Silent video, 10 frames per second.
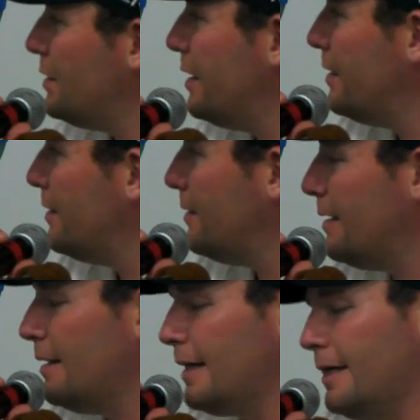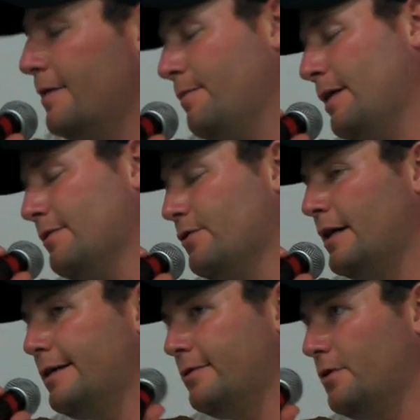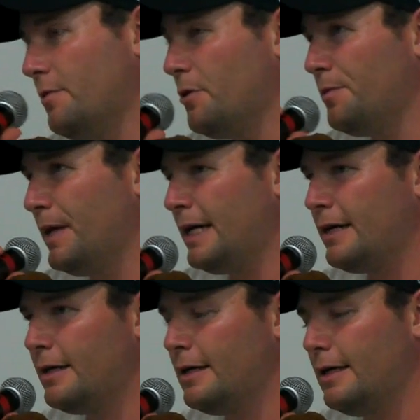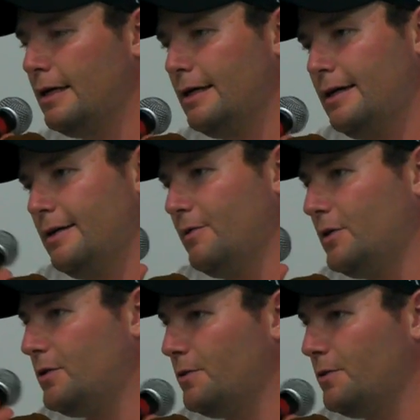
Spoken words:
and unlucky it bounced right into the pot bunker, which